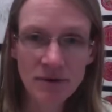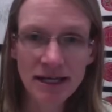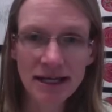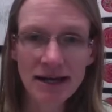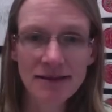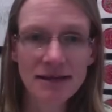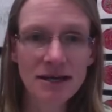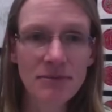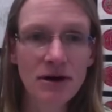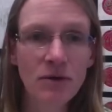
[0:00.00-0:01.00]
we can kind of think
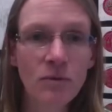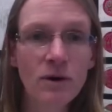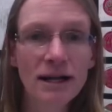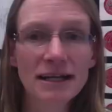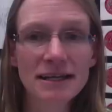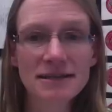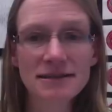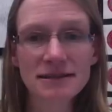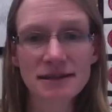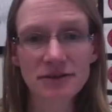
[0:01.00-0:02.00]
about what it is
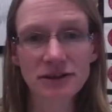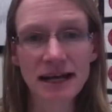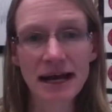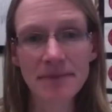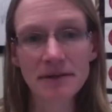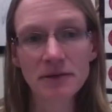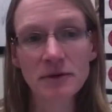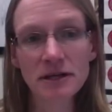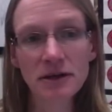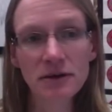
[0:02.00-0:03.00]
that's actually happening.
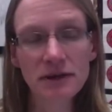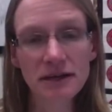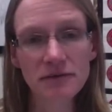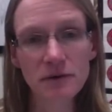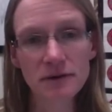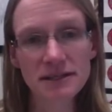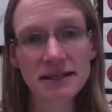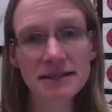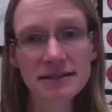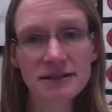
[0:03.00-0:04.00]
We know that in
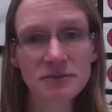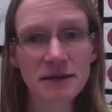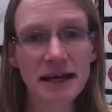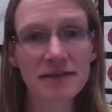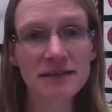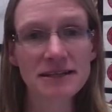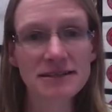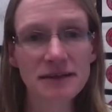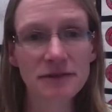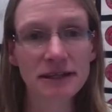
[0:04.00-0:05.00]
photosynthesis, we have these
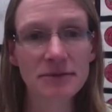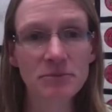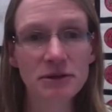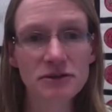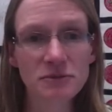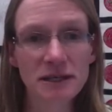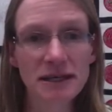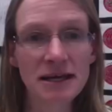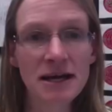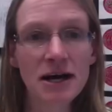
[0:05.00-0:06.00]
several inputs.
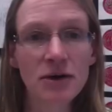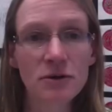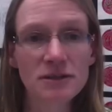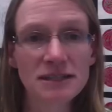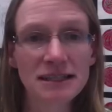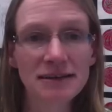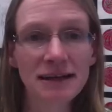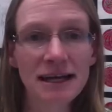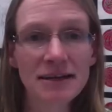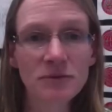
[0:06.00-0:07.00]
We, of course, need
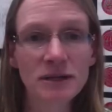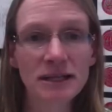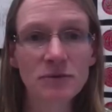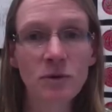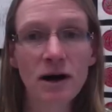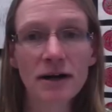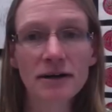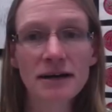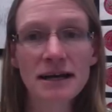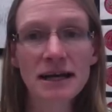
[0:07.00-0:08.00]
light, we need
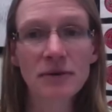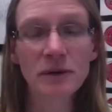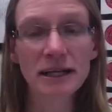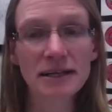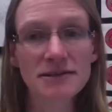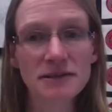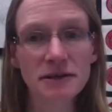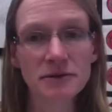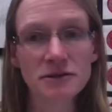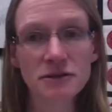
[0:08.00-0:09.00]
water, and we need
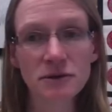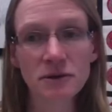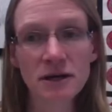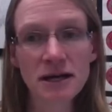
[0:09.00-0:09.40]
CO2.